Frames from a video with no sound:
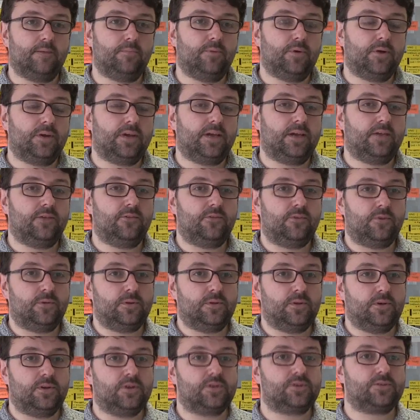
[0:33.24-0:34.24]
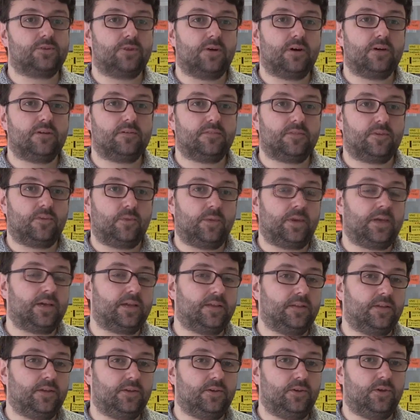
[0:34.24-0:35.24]
and putting it into a knowledge graph that we
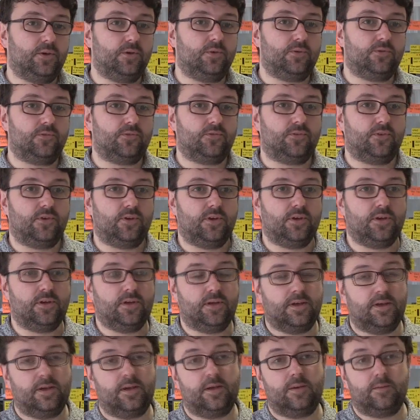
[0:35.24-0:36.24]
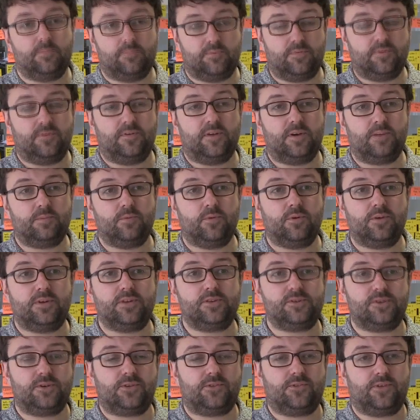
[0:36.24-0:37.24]
can then use to provide
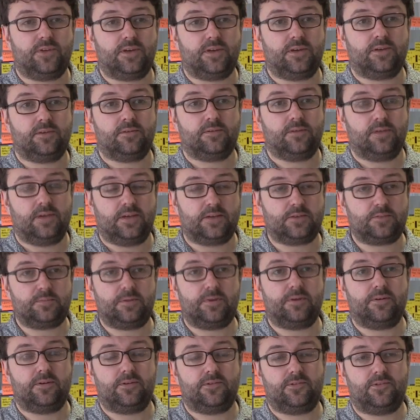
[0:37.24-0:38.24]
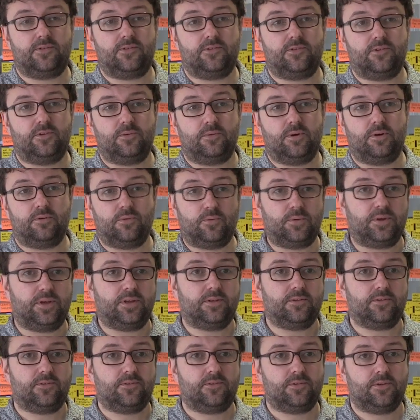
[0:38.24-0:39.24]
more interesting experiences to our
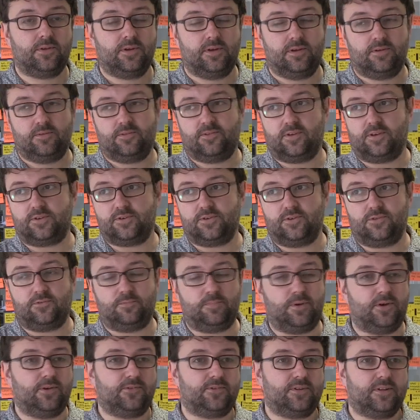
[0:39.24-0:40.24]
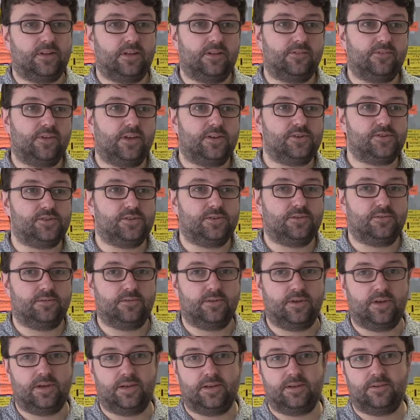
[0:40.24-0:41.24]
audience, such as
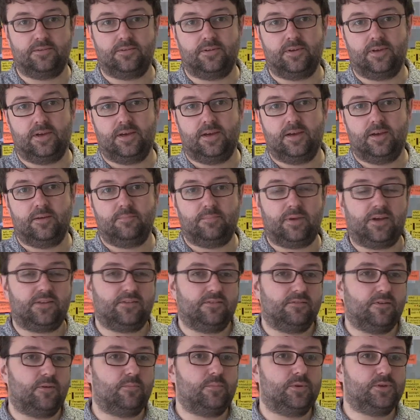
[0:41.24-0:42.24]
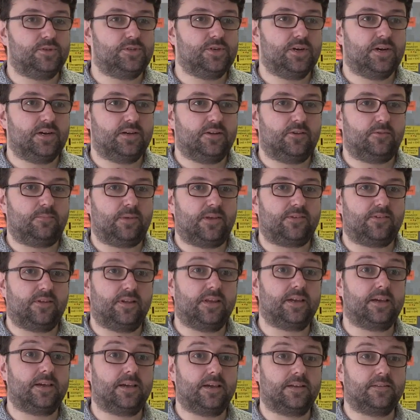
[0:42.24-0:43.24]
personalisation and better onward journeys,
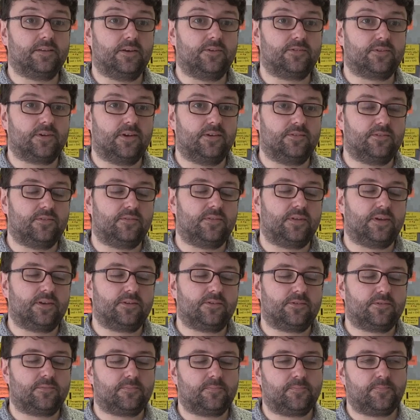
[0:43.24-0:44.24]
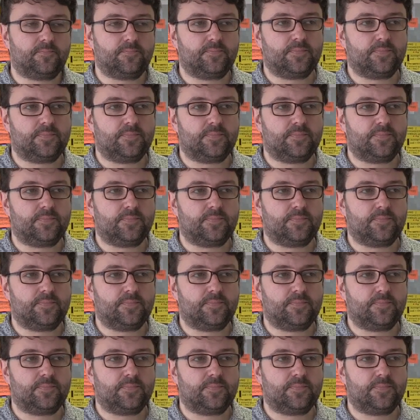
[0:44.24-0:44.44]
better linking, those kinds of things.